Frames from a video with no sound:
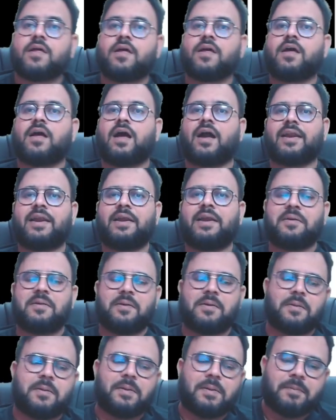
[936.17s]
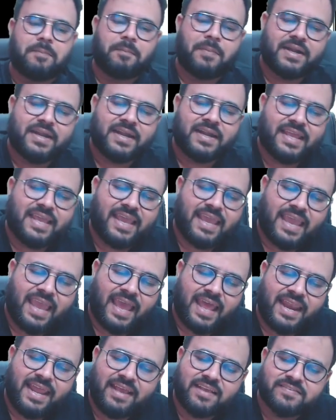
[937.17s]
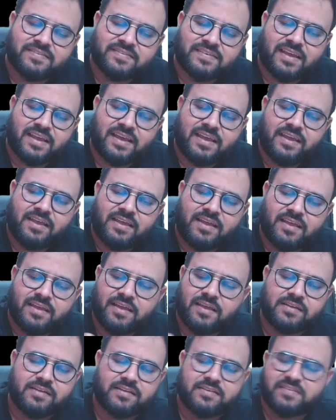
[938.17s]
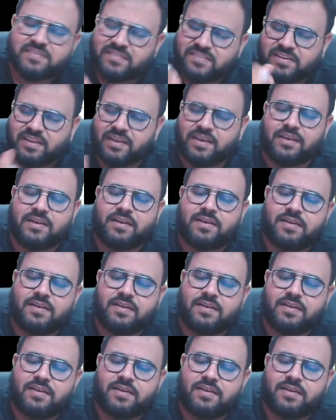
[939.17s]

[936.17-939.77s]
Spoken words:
Agreed? But can I say still